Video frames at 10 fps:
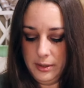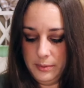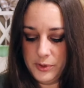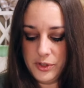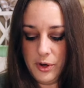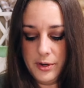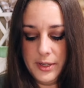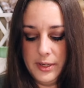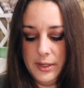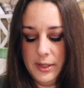
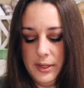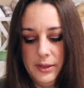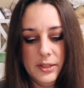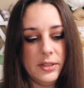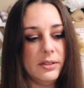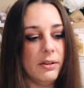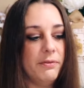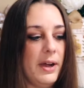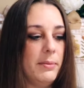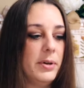started, and this is a
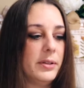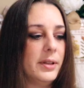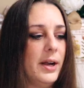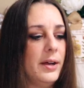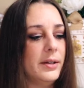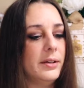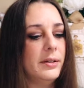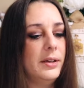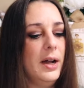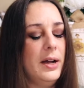fabric that I
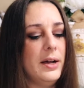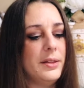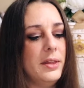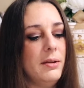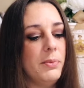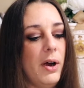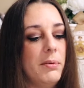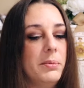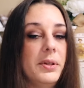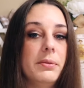got, I think,
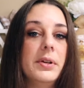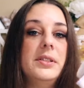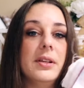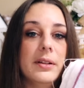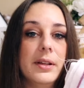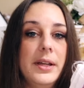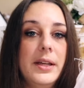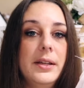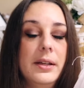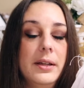probably
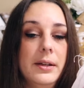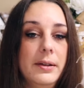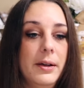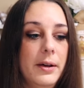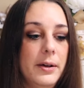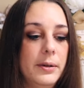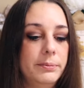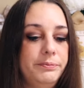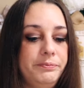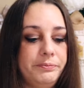recently
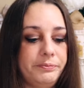from